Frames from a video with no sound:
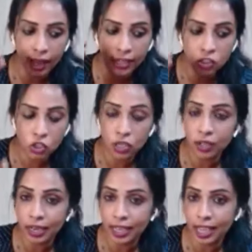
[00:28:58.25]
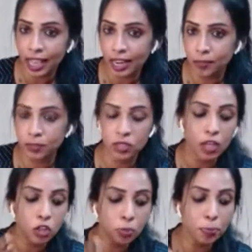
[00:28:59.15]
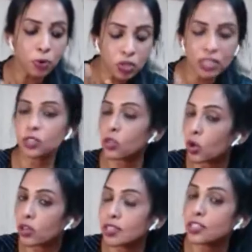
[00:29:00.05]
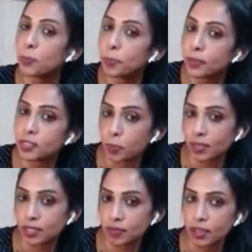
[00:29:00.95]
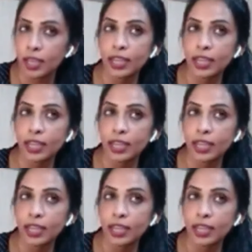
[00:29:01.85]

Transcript: and journaling helps to put these thoughts into perspective.